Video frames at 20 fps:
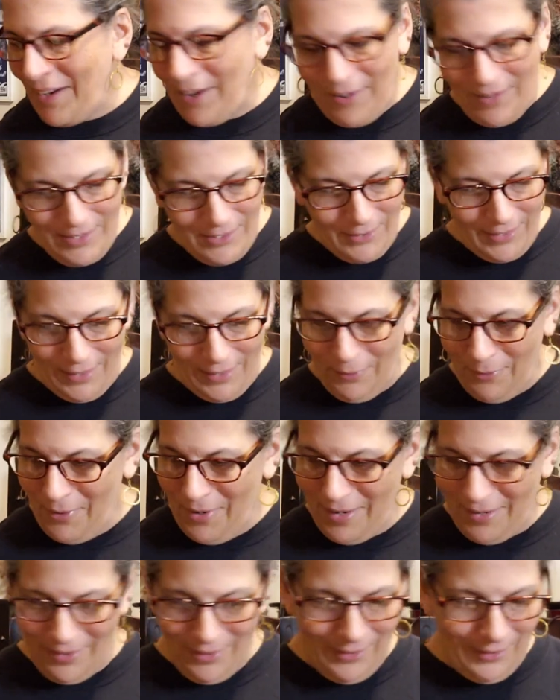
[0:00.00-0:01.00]
right, so I got
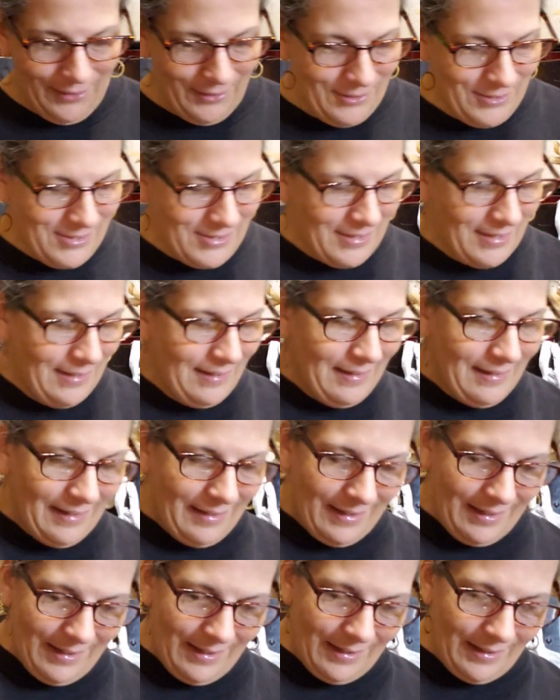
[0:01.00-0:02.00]
one of those,
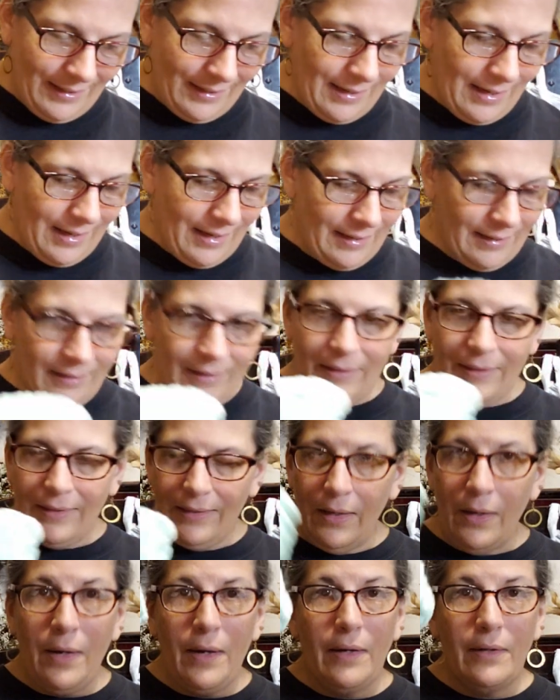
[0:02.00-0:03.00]
and I got
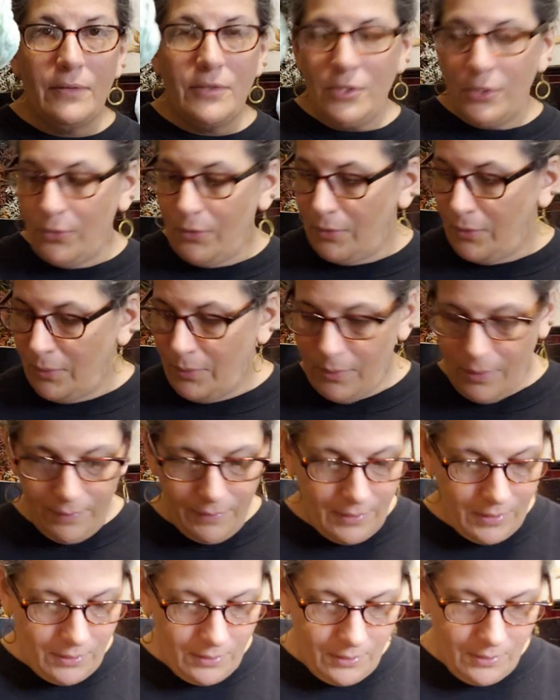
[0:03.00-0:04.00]
two
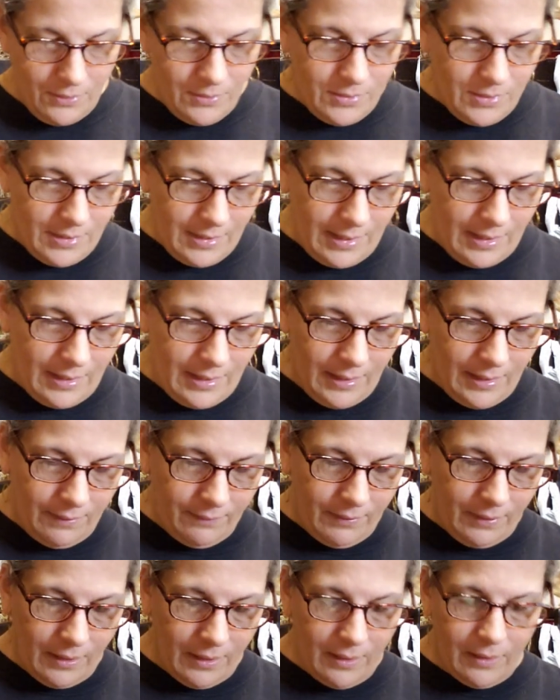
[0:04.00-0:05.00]
of those, and
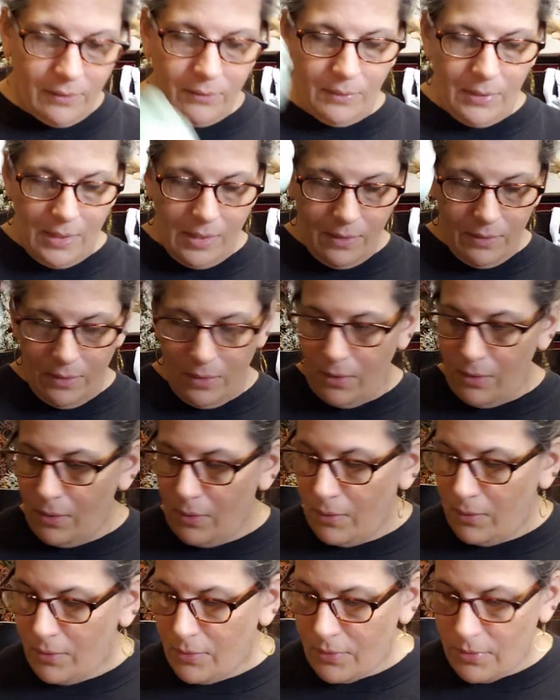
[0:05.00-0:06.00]
I've got three of
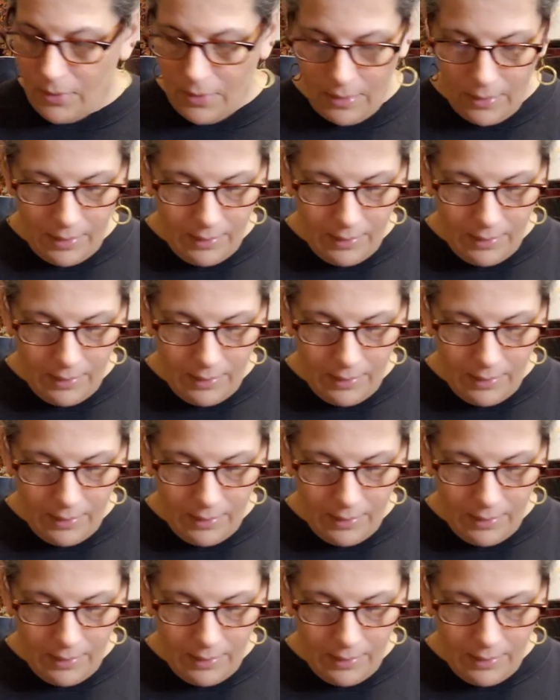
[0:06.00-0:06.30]
those,